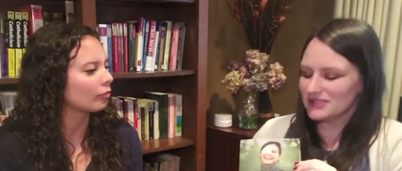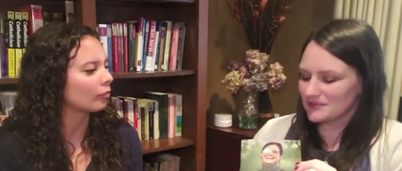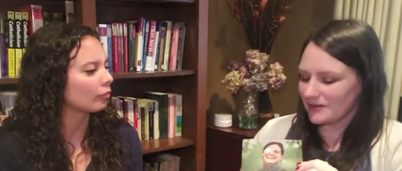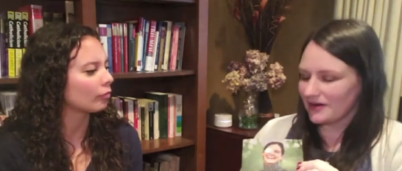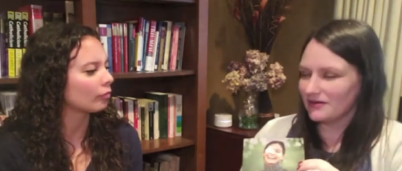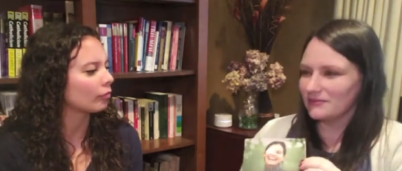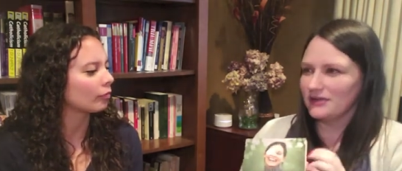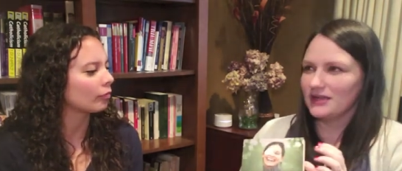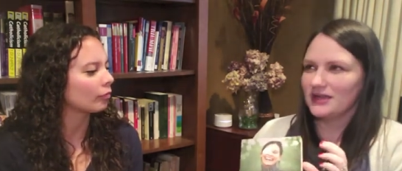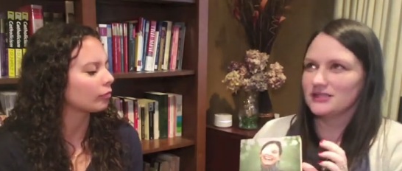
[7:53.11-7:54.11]
Speaker 1: inspiring
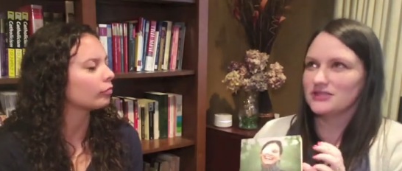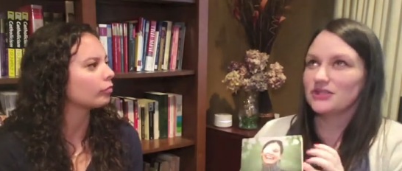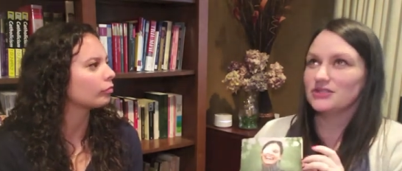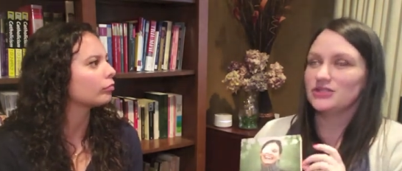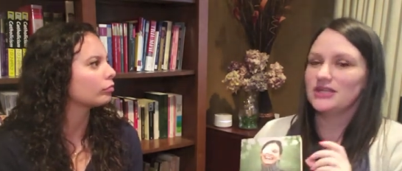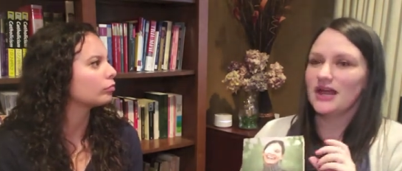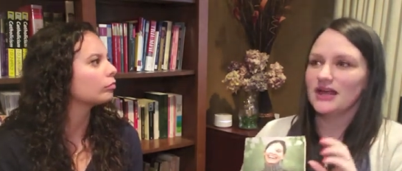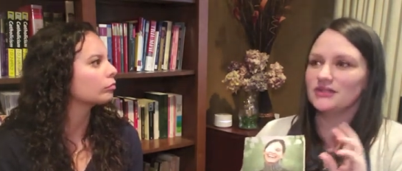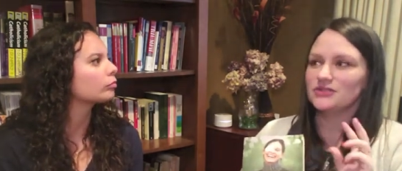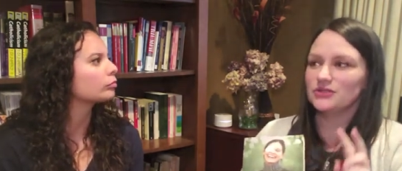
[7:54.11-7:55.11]
because she
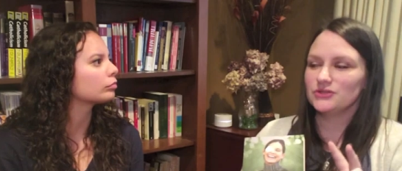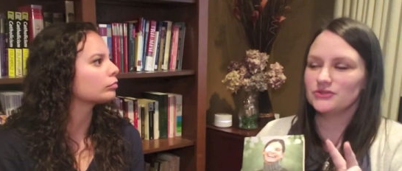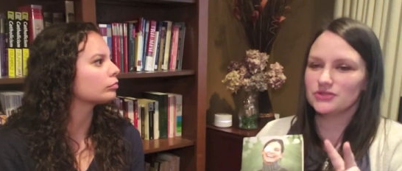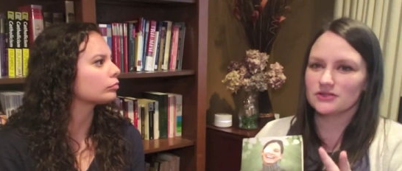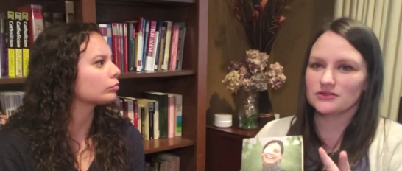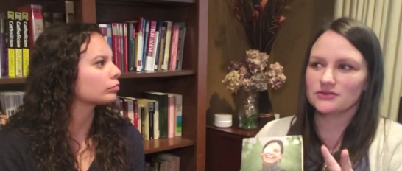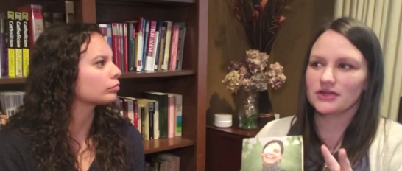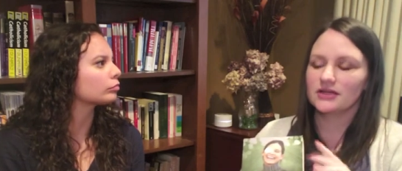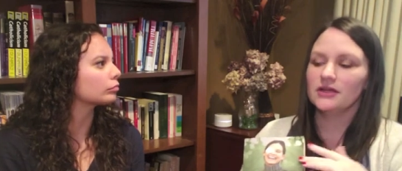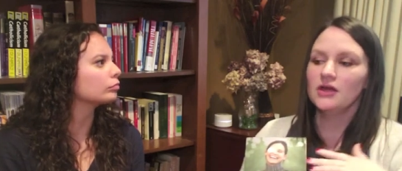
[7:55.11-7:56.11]
had two
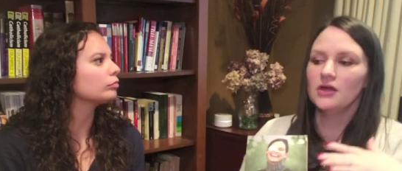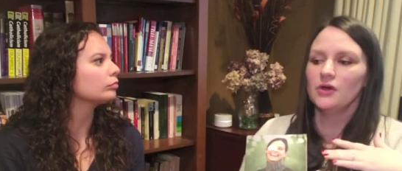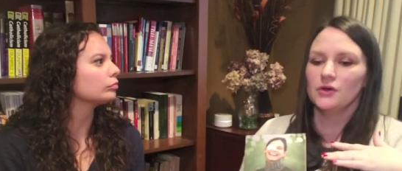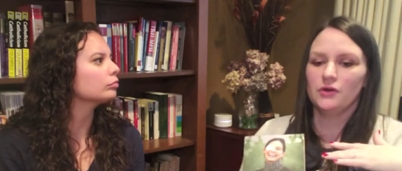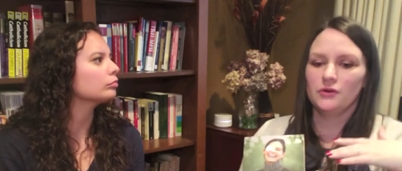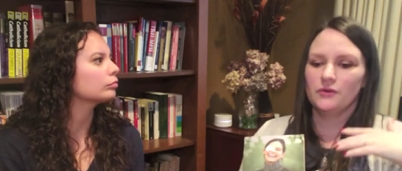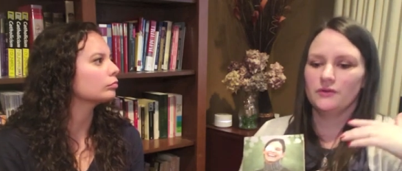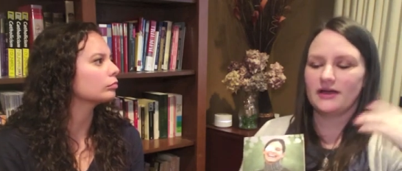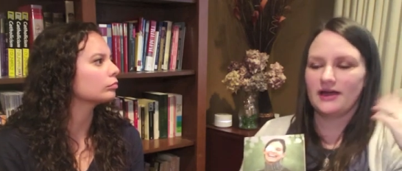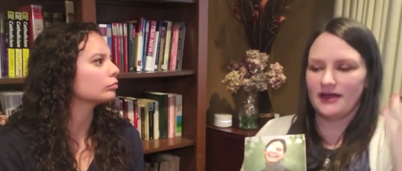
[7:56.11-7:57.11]
children
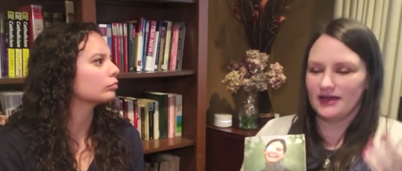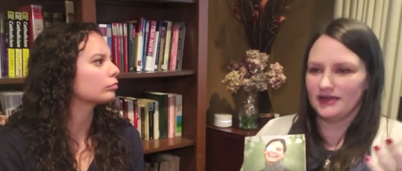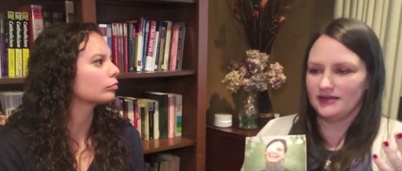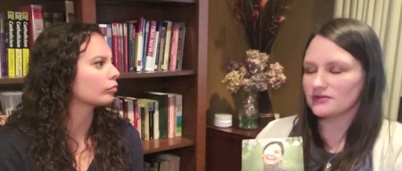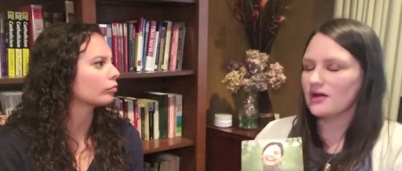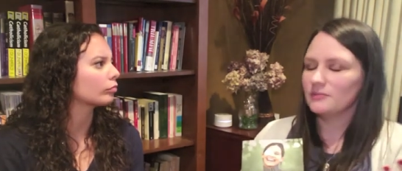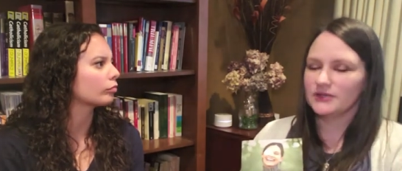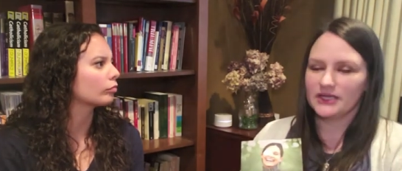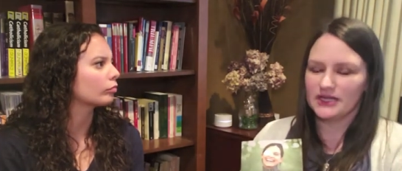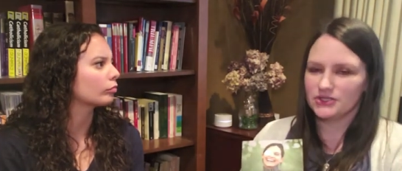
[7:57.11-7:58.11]
who had
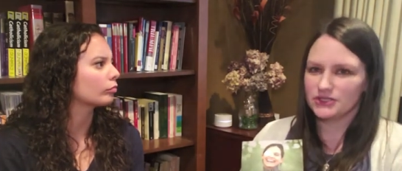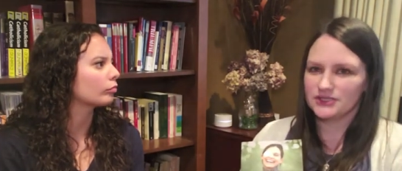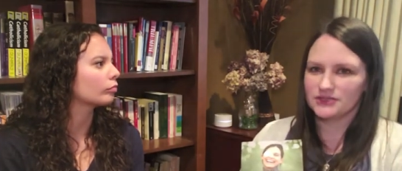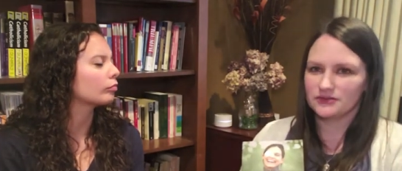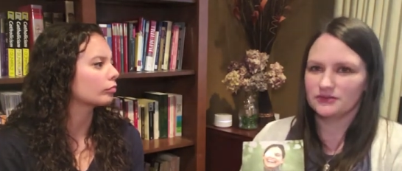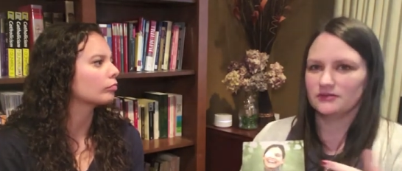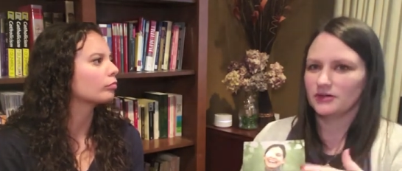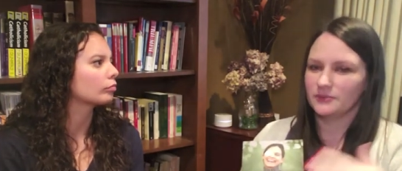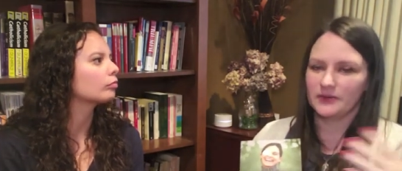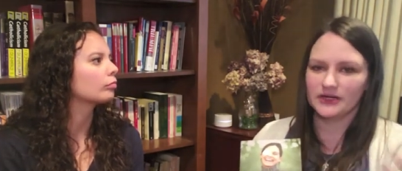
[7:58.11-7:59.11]
complications in
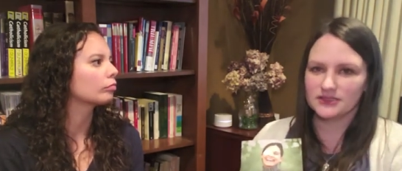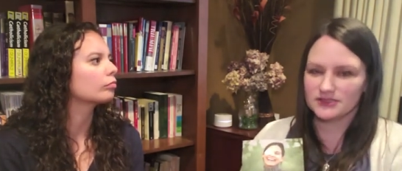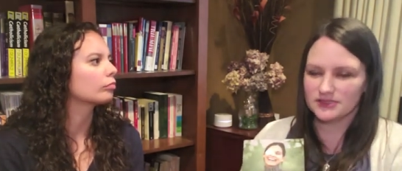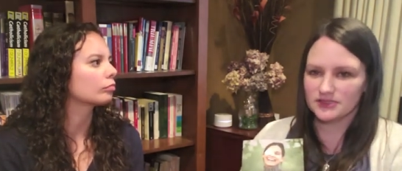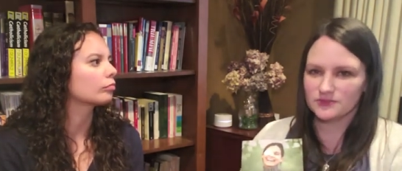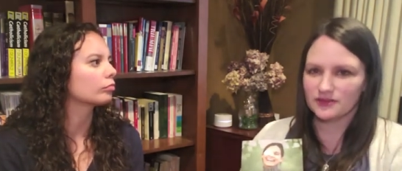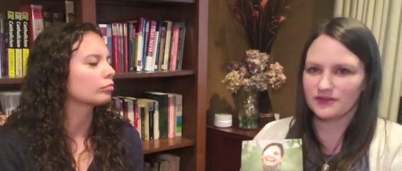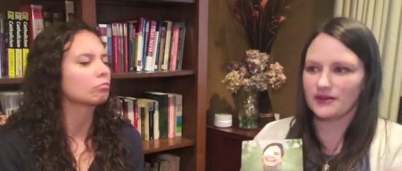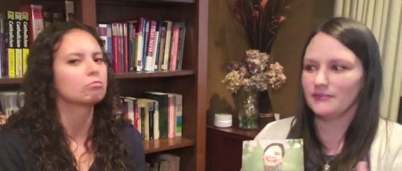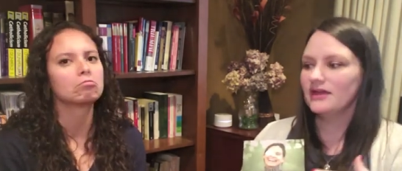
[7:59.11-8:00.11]
her pregnancies with
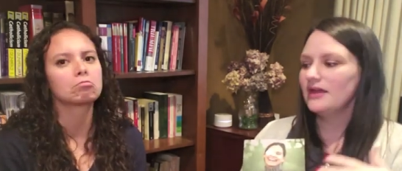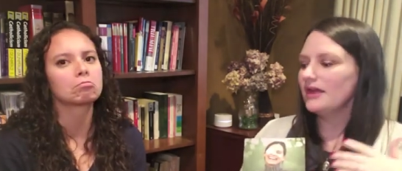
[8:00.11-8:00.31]
them,